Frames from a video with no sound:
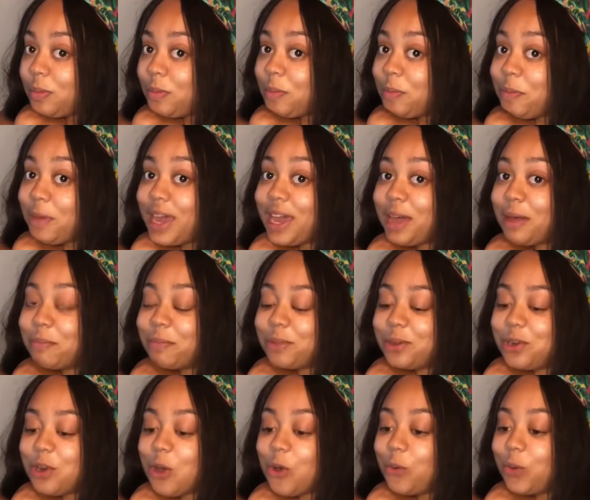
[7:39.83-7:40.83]
Ma'am,
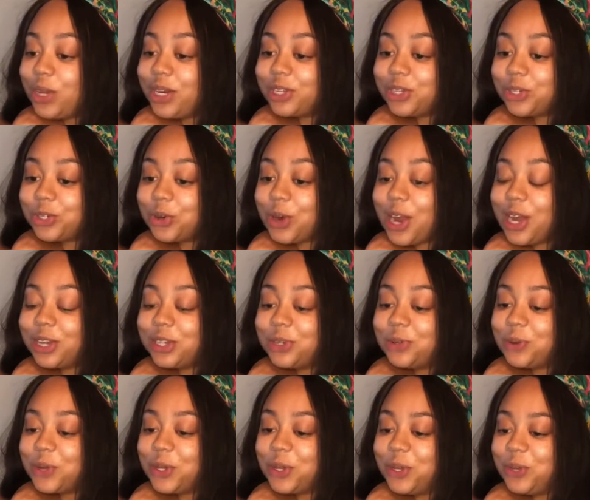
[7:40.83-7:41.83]
no one is trying to
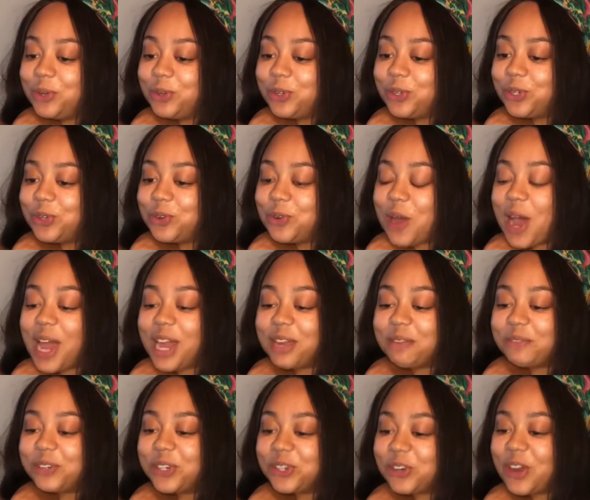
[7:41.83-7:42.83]
accuse you. I
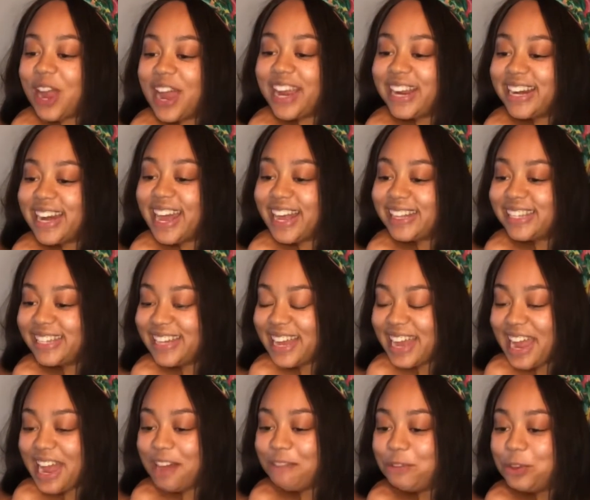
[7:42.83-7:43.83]
am trying not to
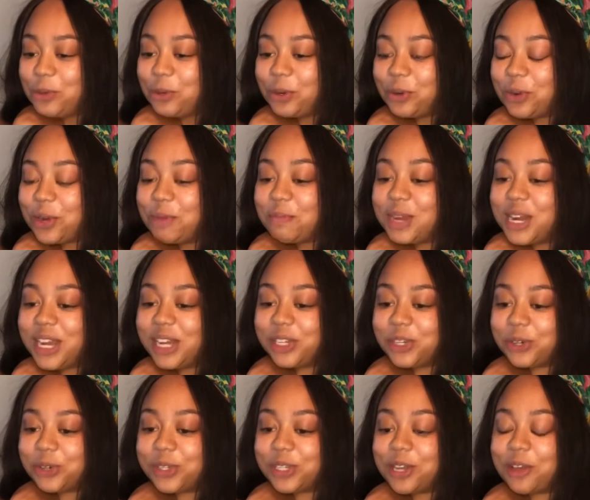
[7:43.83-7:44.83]
have you incriminate
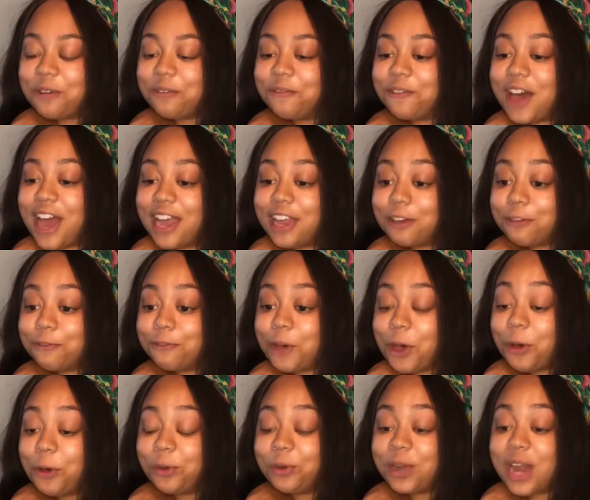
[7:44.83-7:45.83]
yourself via
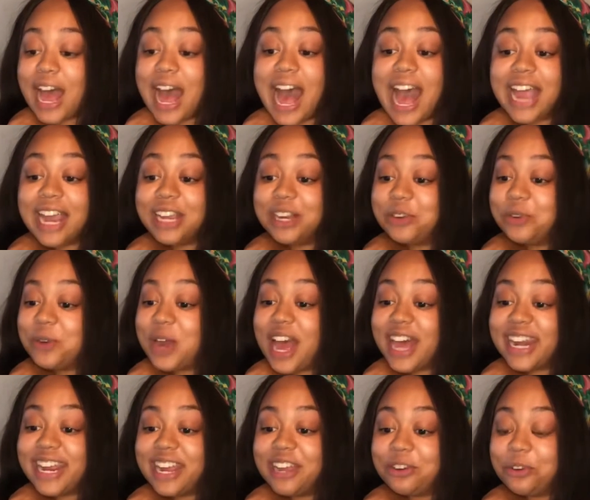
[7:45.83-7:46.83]
phone. I do not
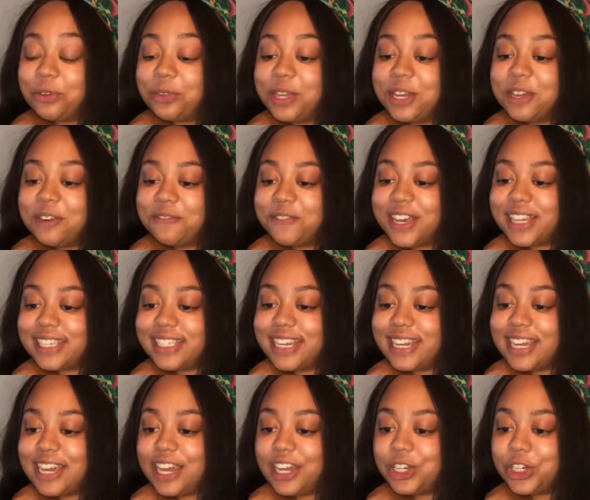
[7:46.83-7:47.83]
handle the investigations.